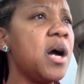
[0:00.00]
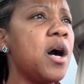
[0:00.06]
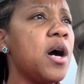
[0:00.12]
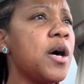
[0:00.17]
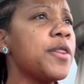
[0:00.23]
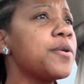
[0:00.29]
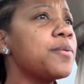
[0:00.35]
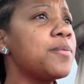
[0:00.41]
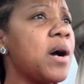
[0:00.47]

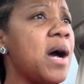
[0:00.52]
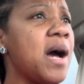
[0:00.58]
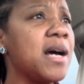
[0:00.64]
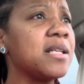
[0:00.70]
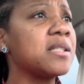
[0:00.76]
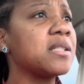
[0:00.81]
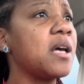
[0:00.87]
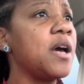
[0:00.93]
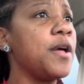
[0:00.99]

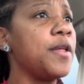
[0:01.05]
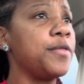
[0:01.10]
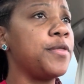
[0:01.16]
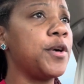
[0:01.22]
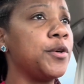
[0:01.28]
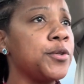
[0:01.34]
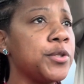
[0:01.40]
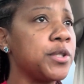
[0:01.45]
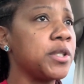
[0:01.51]
Otherwise,
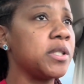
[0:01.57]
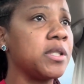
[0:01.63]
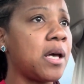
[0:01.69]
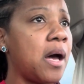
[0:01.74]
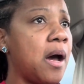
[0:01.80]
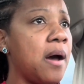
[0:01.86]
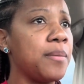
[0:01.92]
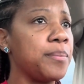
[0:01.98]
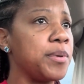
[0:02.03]
those
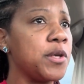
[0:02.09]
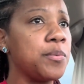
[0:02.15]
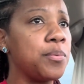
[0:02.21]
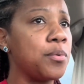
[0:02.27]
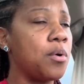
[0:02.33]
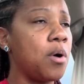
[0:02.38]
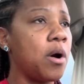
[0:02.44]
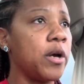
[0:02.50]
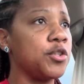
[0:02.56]
design
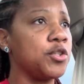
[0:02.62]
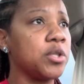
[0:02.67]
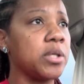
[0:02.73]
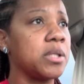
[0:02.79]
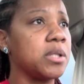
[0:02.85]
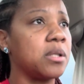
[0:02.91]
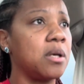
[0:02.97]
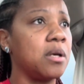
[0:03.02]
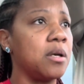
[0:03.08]
people are
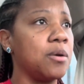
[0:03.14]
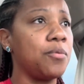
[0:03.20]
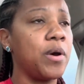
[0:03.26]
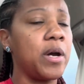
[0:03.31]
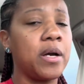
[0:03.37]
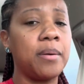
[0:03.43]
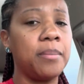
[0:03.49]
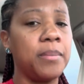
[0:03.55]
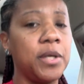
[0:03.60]
just going to
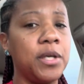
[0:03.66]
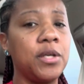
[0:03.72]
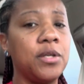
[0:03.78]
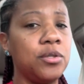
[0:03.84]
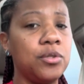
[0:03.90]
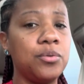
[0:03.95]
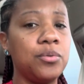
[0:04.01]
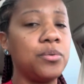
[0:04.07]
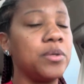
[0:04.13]

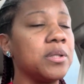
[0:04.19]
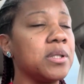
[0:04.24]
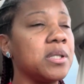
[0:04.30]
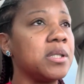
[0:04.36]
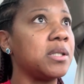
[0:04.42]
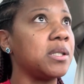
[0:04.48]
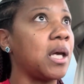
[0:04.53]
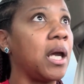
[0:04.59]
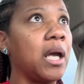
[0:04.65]
recommend you the
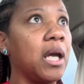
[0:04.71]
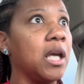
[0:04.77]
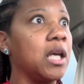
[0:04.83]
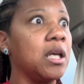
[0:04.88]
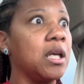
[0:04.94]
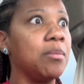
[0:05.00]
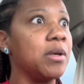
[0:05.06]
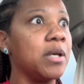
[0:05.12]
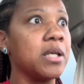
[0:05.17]

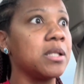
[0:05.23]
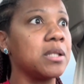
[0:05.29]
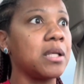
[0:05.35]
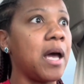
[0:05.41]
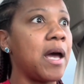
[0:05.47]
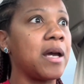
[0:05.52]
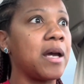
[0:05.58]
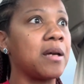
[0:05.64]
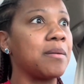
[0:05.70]
same
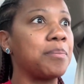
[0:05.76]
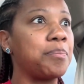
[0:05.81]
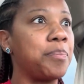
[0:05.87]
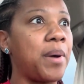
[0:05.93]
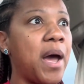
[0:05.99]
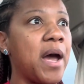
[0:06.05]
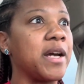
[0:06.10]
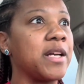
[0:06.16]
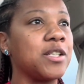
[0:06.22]
exact
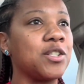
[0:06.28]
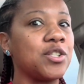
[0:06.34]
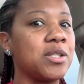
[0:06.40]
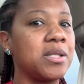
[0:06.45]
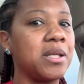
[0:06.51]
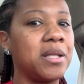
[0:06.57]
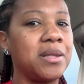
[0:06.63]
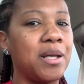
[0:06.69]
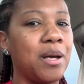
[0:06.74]
packages
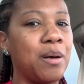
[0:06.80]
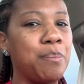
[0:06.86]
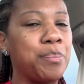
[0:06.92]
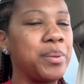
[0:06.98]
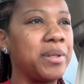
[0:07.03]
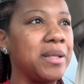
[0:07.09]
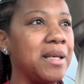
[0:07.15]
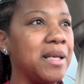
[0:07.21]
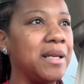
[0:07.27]
that they
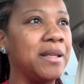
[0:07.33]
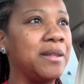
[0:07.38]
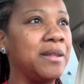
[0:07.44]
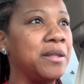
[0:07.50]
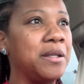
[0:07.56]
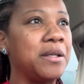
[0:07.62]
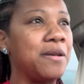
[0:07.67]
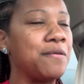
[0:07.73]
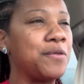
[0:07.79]
put in
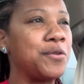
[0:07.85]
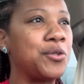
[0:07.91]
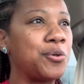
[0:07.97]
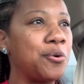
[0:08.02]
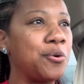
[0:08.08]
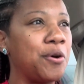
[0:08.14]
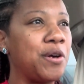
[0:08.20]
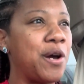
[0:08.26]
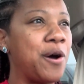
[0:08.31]
the
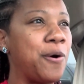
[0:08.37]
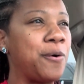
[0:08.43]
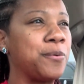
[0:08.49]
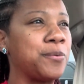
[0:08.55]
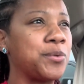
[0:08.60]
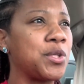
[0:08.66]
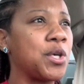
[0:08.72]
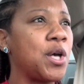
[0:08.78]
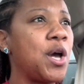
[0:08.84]
inventory homes.